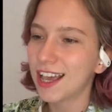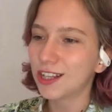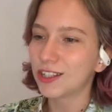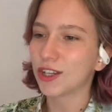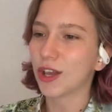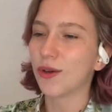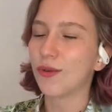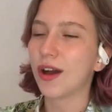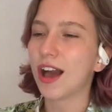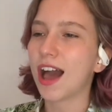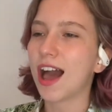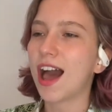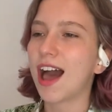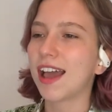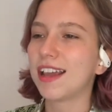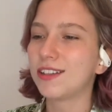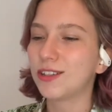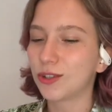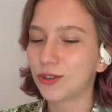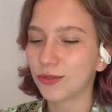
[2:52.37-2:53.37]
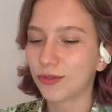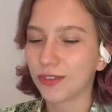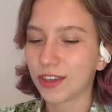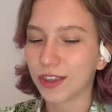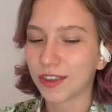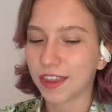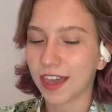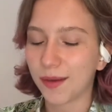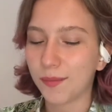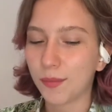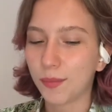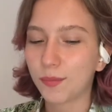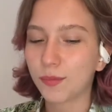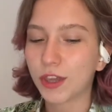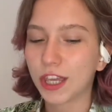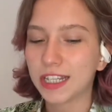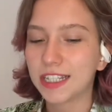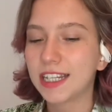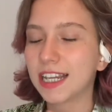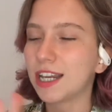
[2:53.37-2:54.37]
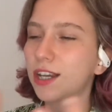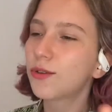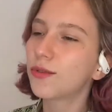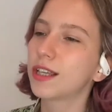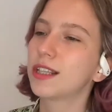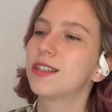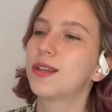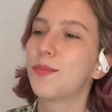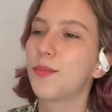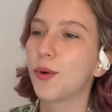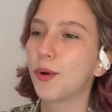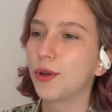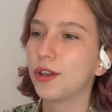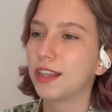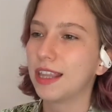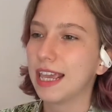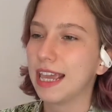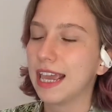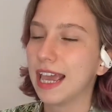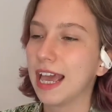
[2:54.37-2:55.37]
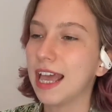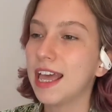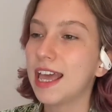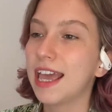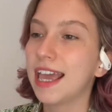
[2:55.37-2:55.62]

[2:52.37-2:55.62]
So I do feel that continuing to put the